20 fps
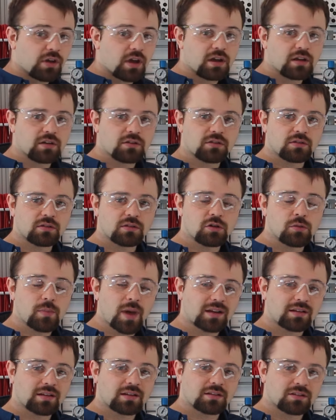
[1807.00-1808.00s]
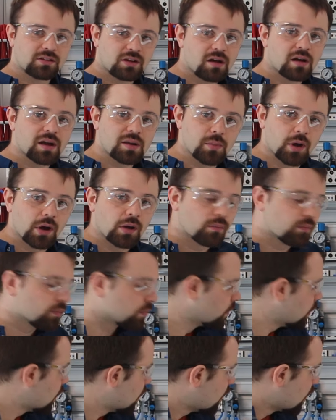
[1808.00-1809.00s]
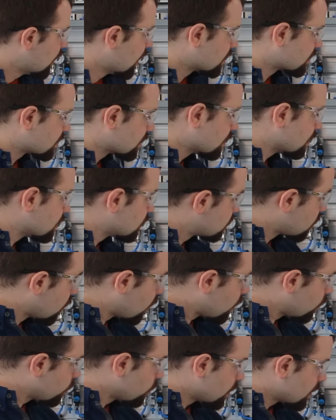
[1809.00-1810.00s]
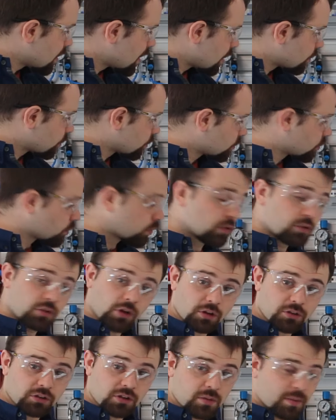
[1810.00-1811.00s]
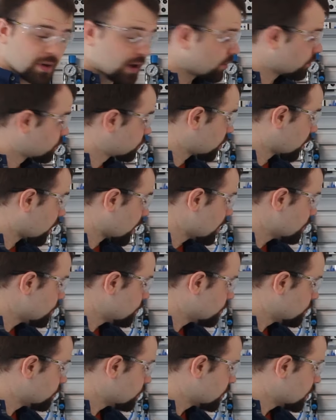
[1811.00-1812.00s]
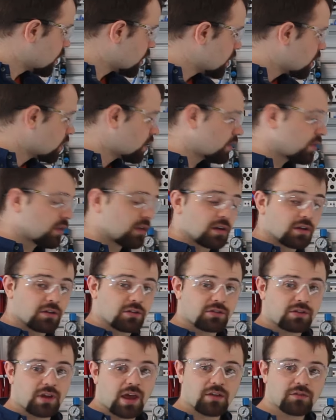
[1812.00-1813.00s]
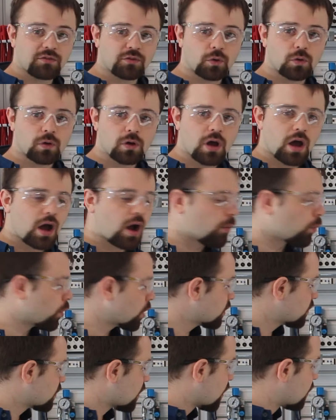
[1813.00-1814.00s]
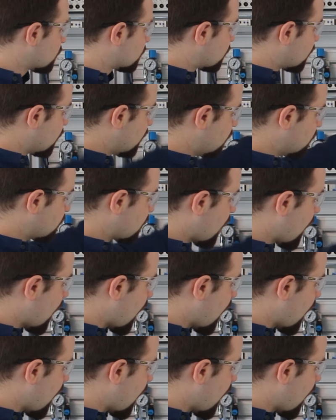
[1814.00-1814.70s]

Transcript: a pneumatic timer. It has a little dial that allows us to adjust the amount of time that it's set for, and what it does is